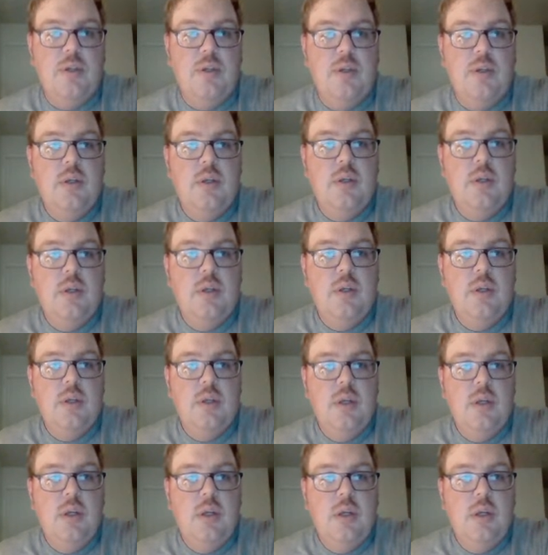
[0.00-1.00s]

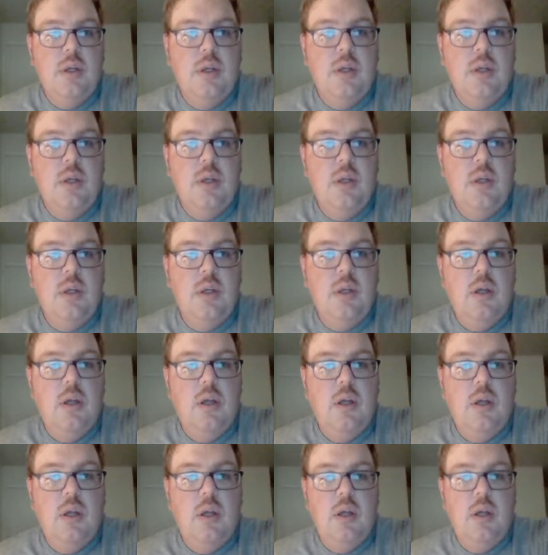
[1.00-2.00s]

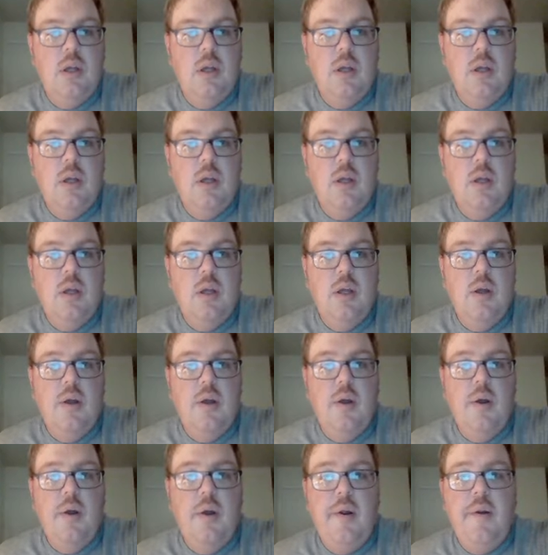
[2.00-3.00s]

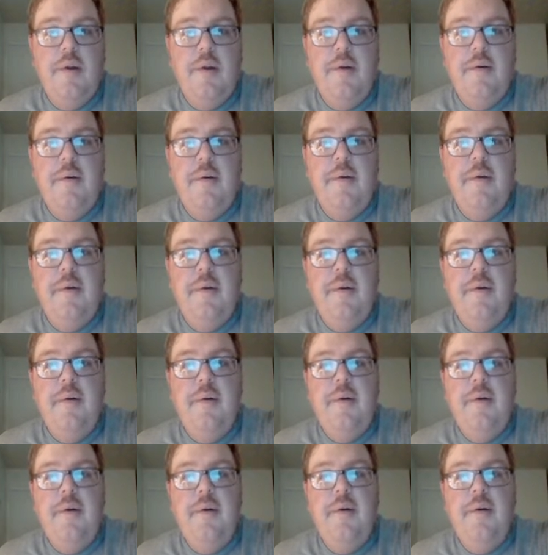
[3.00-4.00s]

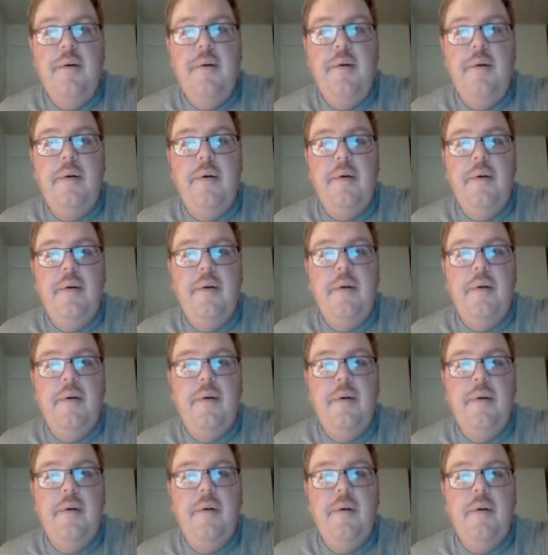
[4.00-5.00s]

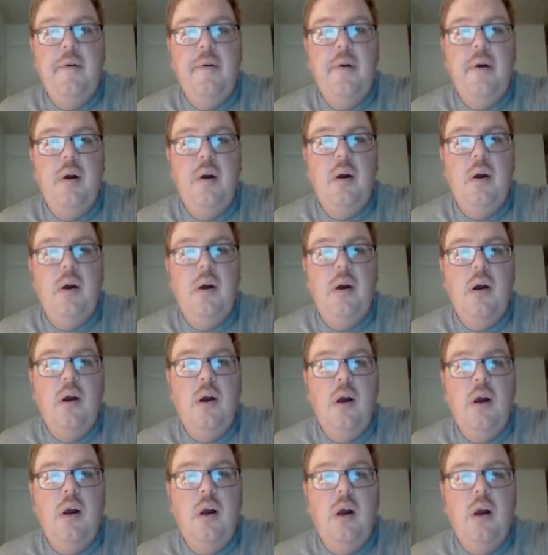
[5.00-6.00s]

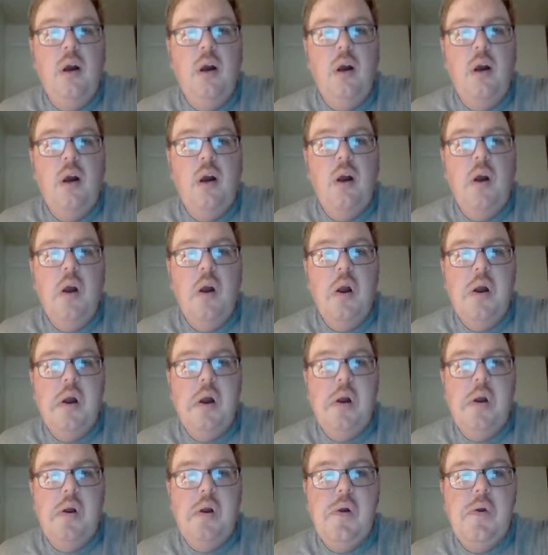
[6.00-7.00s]

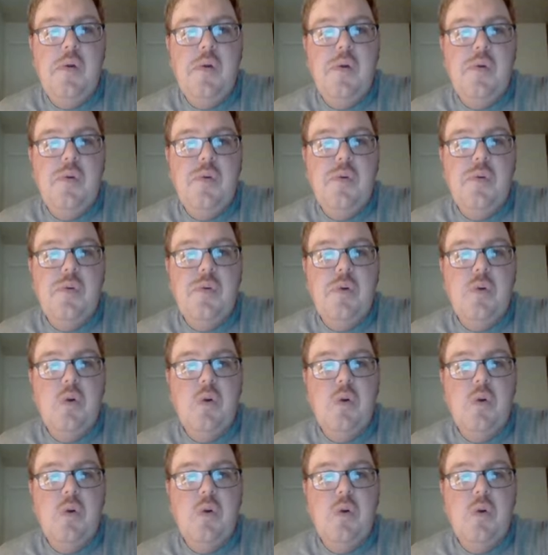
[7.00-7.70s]
[no speech]